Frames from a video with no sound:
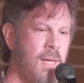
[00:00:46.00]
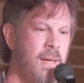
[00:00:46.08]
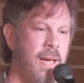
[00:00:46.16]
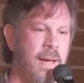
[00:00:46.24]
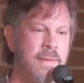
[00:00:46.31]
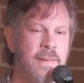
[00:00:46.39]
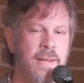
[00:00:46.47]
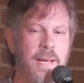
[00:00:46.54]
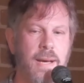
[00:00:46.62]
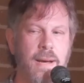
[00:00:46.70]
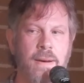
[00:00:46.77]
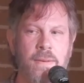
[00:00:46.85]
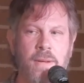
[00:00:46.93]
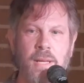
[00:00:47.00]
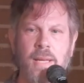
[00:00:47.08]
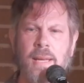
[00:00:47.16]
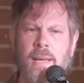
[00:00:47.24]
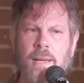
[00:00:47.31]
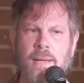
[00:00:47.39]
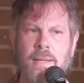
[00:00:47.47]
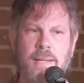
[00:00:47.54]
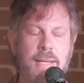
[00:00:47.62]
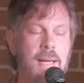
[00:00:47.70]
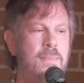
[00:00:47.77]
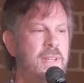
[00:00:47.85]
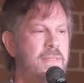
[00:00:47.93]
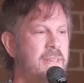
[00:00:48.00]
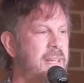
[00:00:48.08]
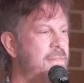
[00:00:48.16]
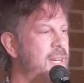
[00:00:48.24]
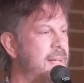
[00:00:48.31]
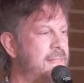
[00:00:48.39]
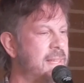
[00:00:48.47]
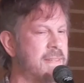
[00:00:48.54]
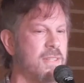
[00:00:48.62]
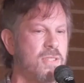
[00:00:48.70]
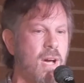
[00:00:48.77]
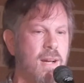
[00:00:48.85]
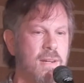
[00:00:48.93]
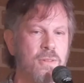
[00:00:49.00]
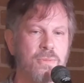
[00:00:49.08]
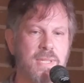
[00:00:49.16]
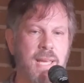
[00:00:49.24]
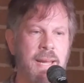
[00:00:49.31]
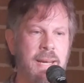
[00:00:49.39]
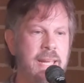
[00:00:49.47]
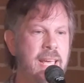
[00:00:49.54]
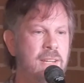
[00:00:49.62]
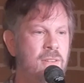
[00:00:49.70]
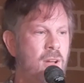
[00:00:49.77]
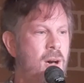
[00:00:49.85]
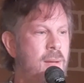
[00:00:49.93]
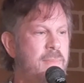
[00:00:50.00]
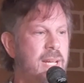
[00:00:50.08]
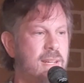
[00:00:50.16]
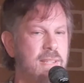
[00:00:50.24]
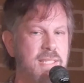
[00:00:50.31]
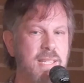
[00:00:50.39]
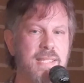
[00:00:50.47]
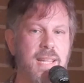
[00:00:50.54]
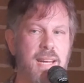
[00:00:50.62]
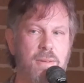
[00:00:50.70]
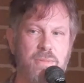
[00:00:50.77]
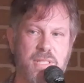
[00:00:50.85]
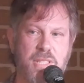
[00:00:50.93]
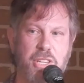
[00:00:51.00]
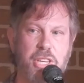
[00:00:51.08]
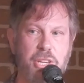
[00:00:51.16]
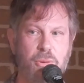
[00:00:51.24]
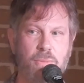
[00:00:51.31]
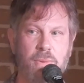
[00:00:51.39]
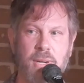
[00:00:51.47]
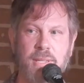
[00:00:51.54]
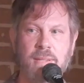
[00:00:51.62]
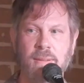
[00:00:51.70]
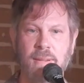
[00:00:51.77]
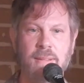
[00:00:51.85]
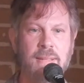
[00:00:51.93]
and to come to think of it, I think the doctor was kind of hitting on me because he said it was a cute one.